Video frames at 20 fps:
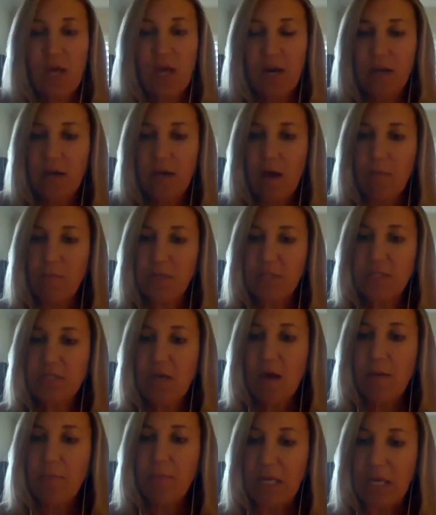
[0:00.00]
of comments
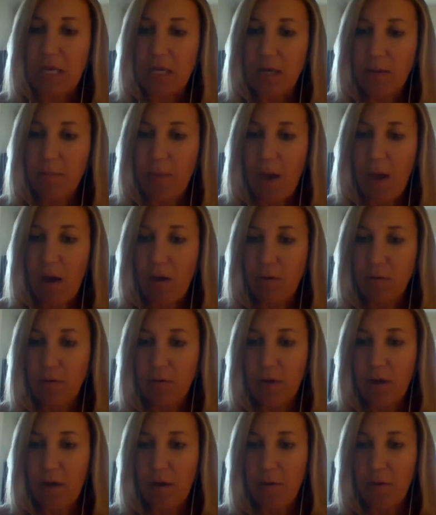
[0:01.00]
coming in about
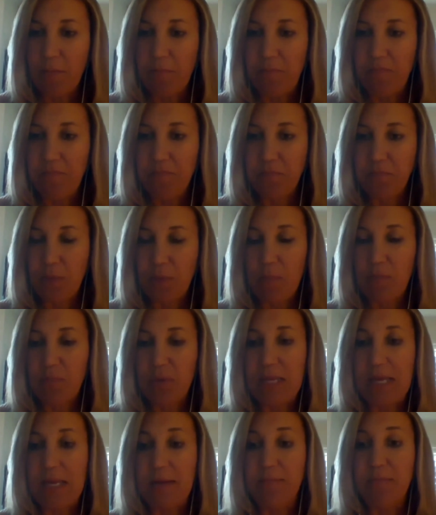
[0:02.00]

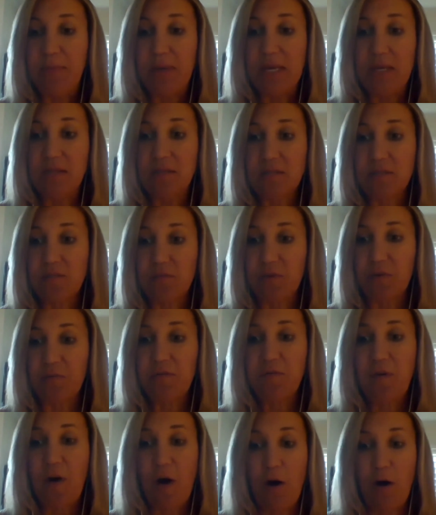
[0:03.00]
plan Bs for
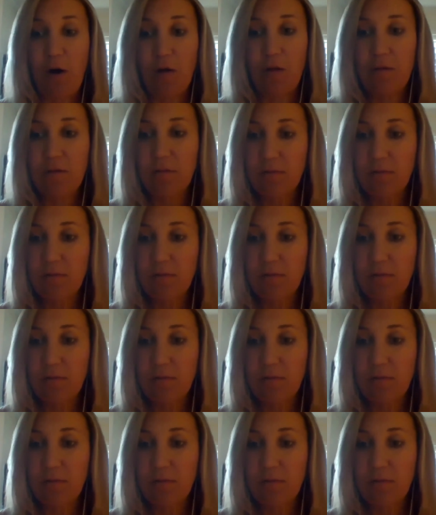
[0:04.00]
fall.